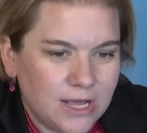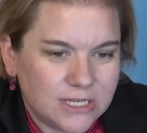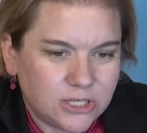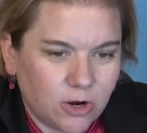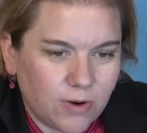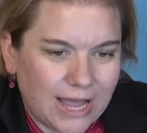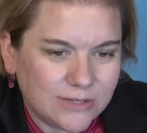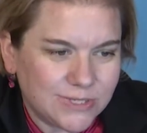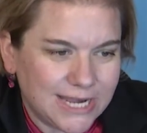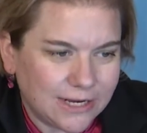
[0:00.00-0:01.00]
So
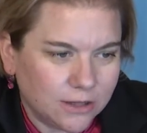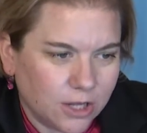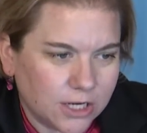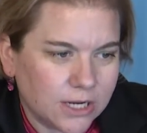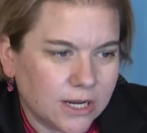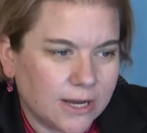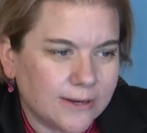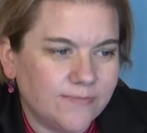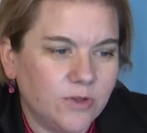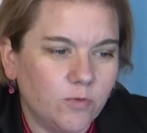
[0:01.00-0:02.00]
as we take a look,
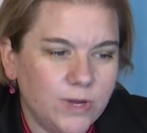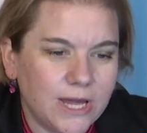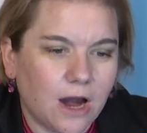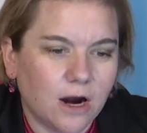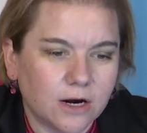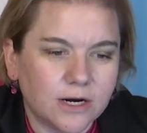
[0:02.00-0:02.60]
we are